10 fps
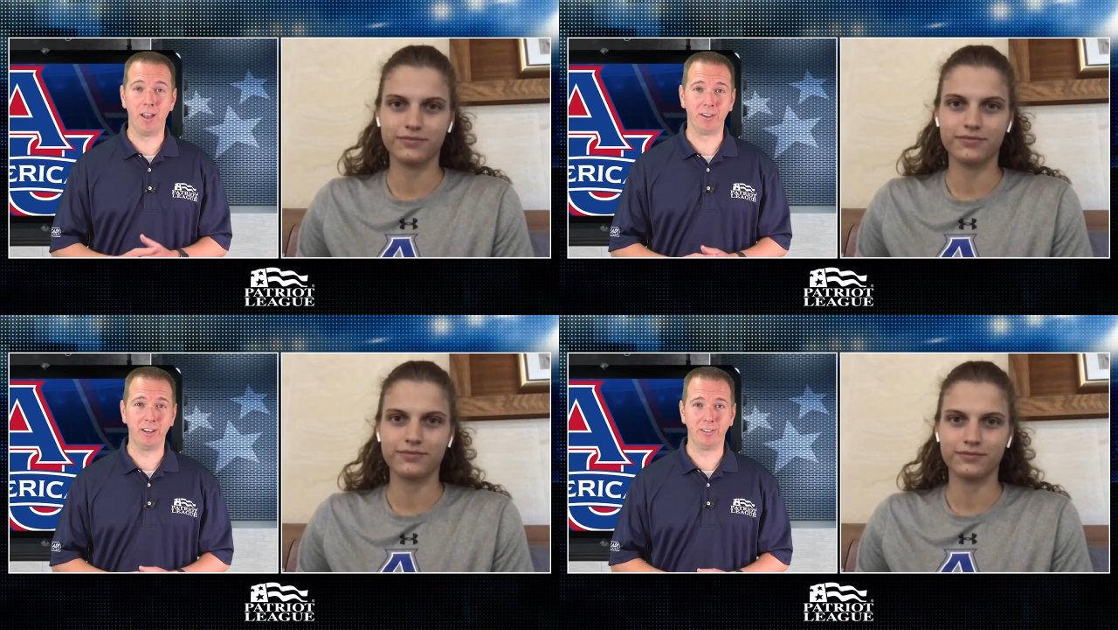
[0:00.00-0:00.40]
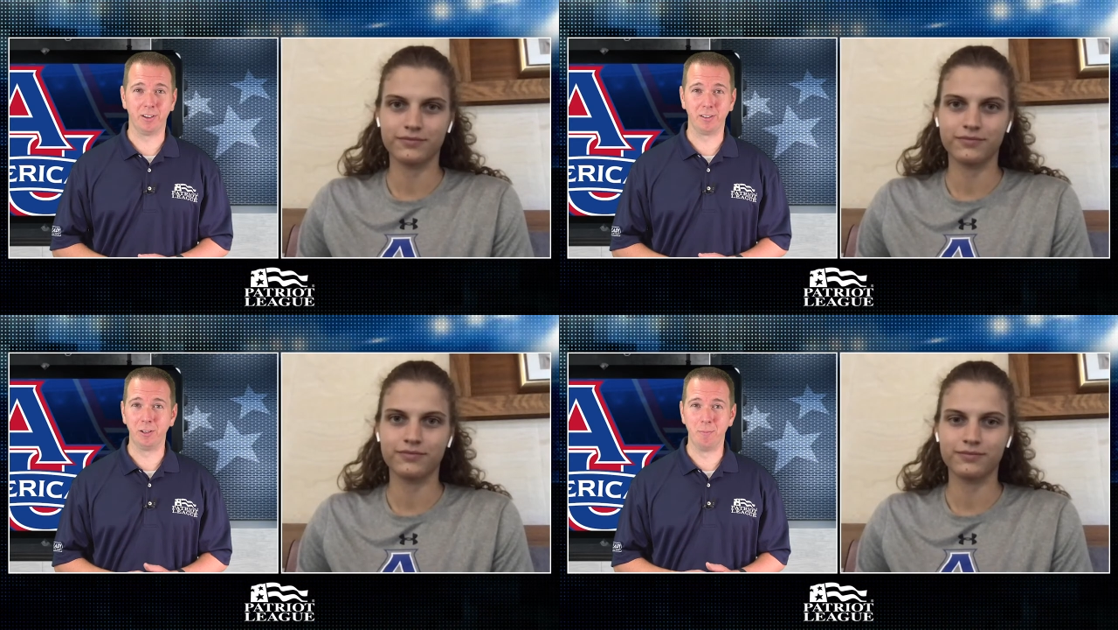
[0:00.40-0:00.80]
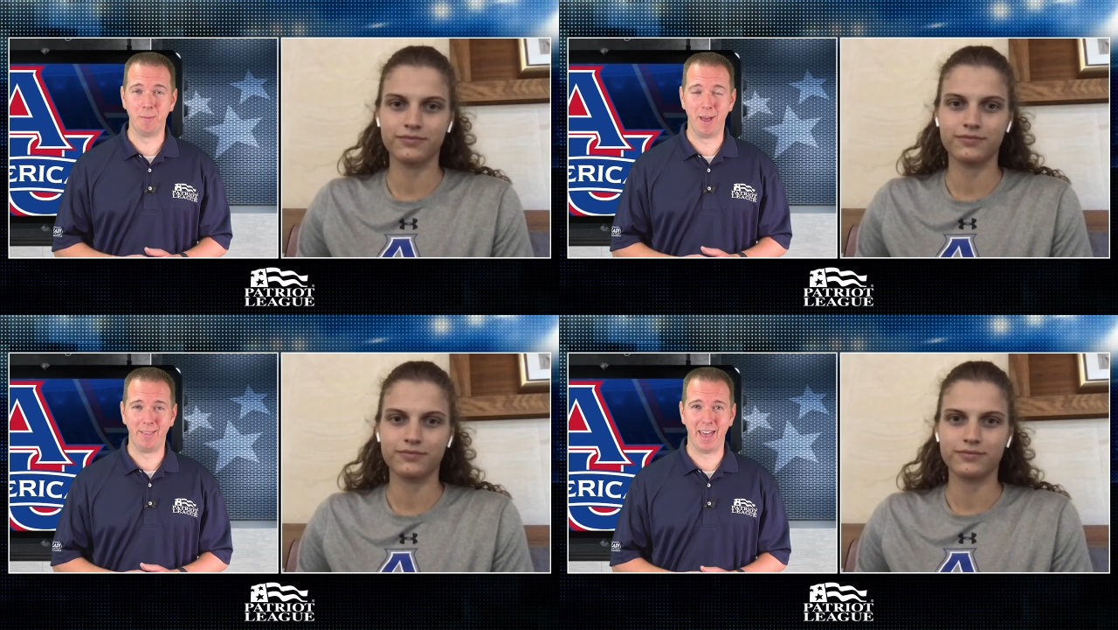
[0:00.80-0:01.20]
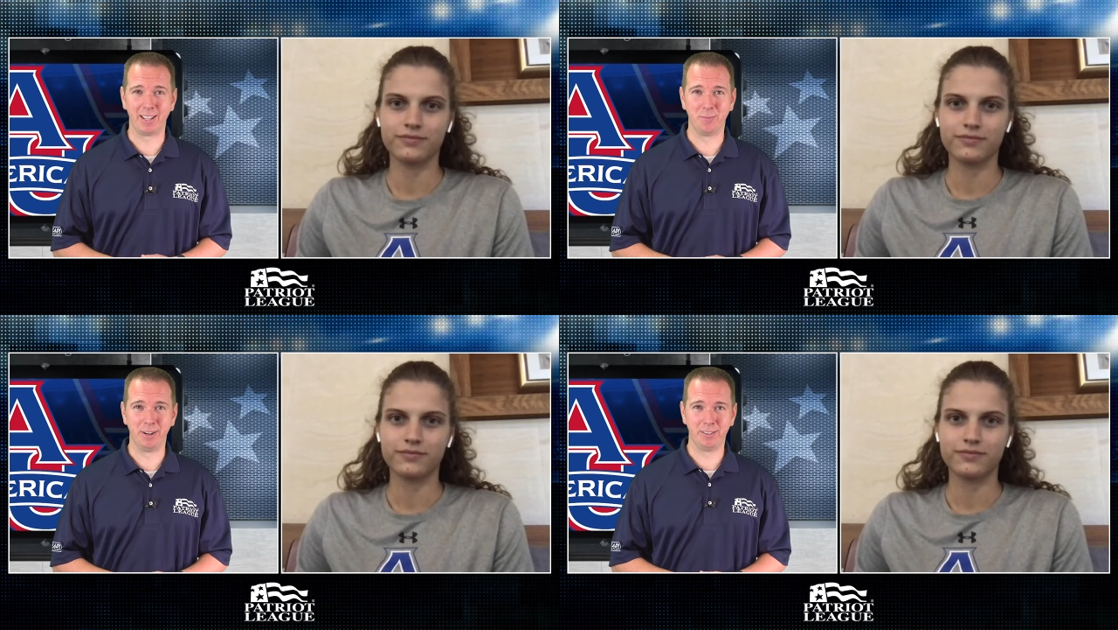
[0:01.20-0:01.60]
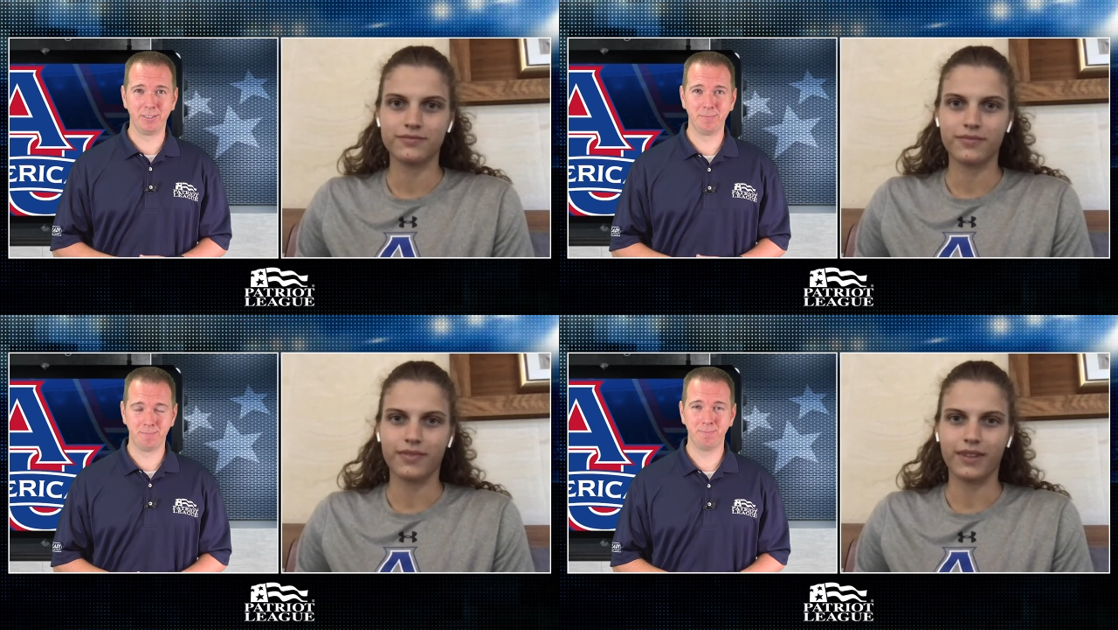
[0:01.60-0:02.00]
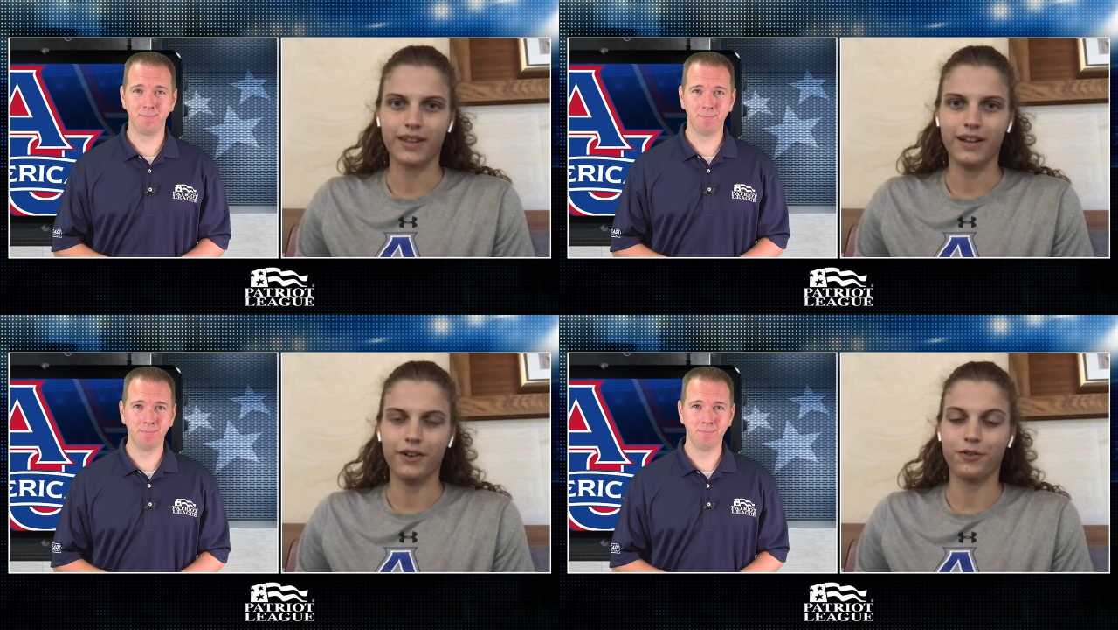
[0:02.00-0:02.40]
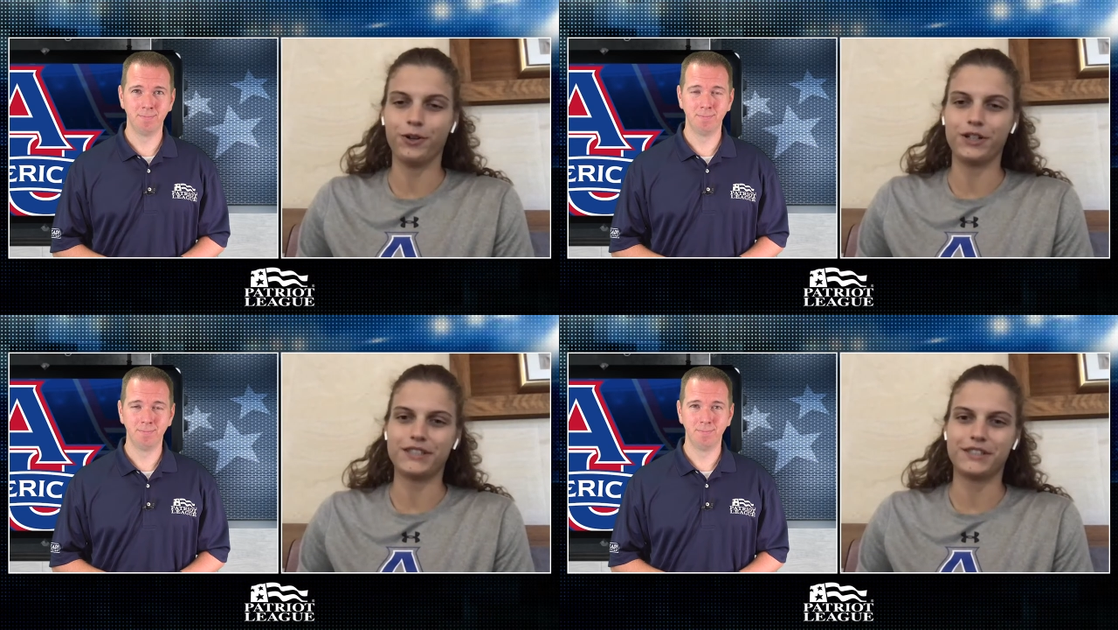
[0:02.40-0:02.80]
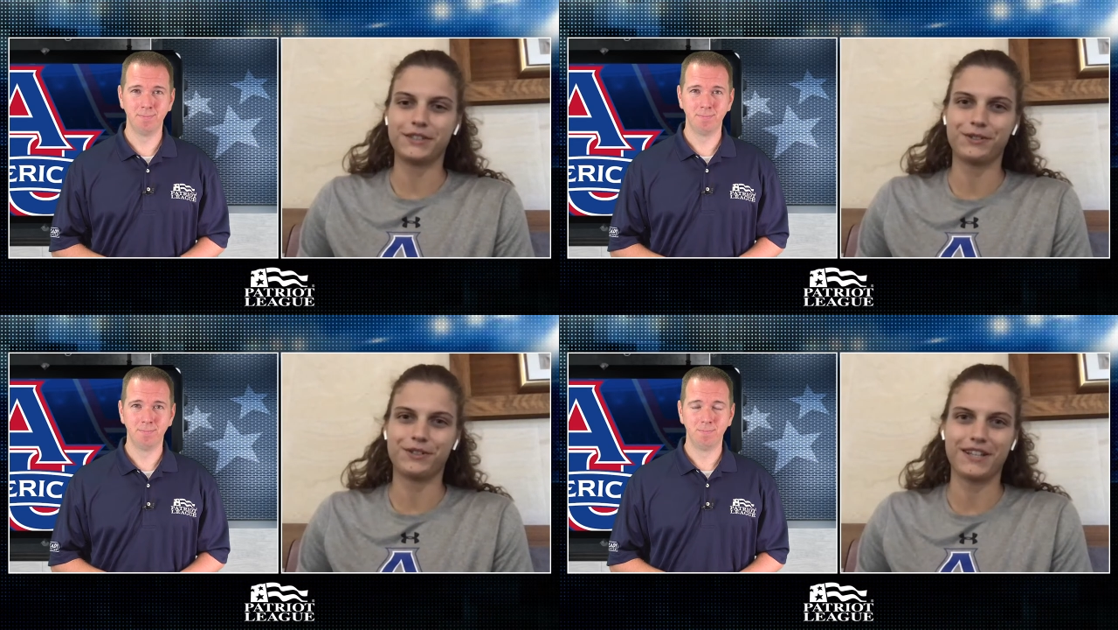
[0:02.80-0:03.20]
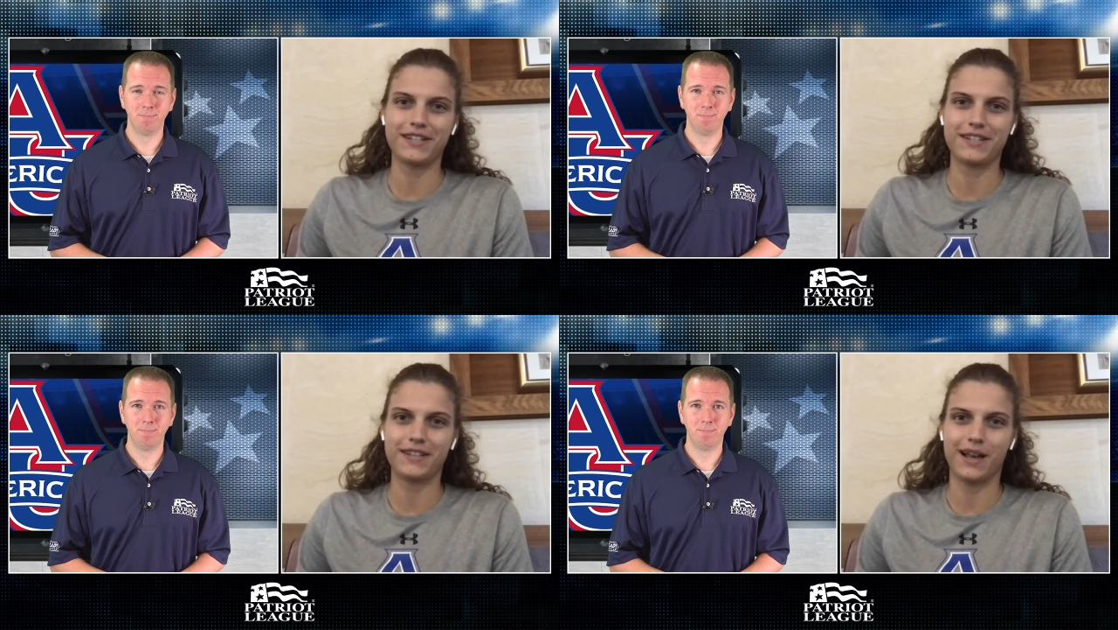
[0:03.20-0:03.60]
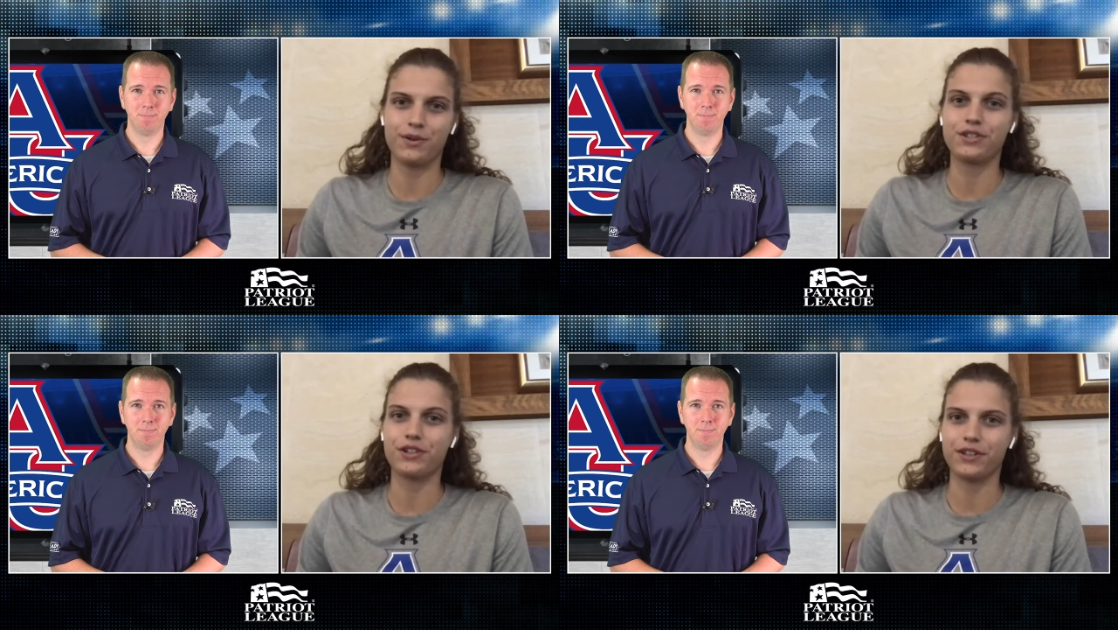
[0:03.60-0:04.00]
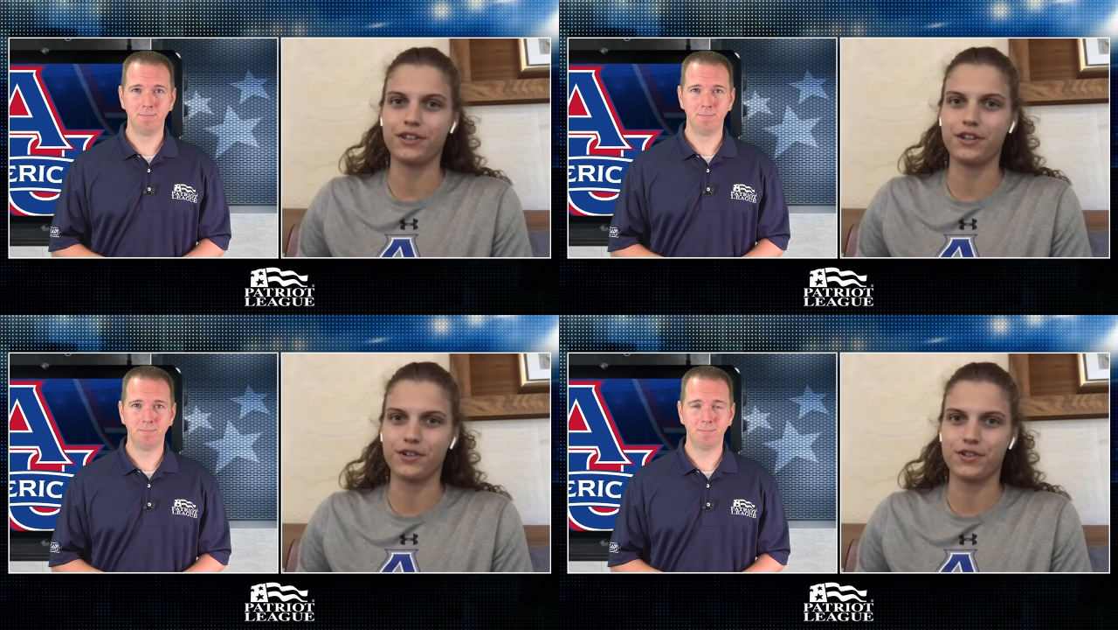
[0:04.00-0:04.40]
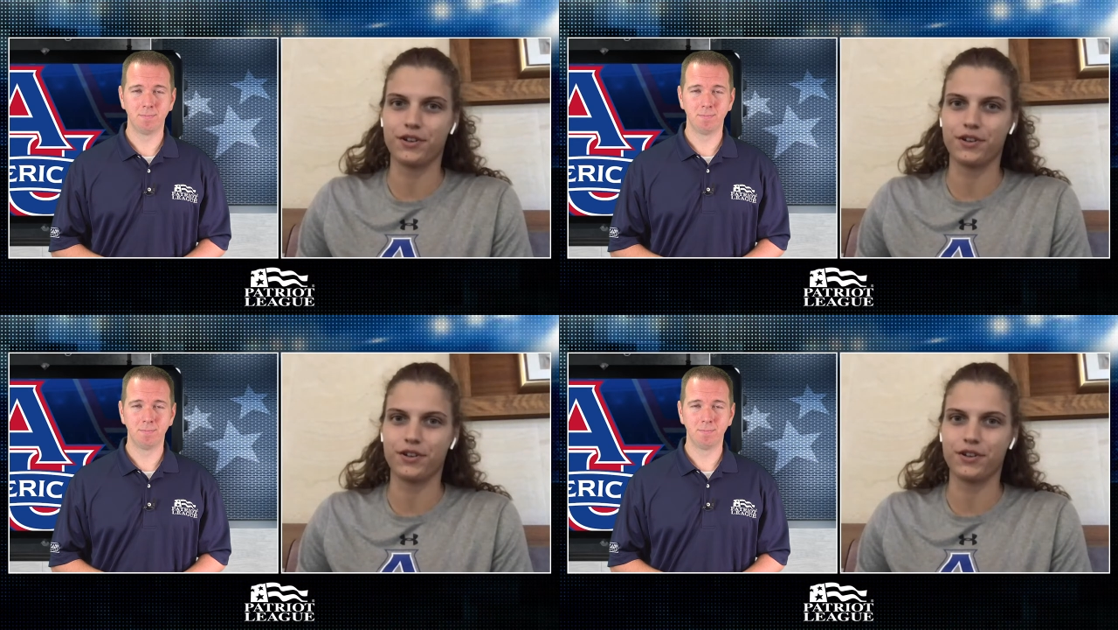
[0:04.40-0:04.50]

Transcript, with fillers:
Speaker 1: now. Can you talk a little bit about that experience?
Speaker 2: Of course. So since I was 13 years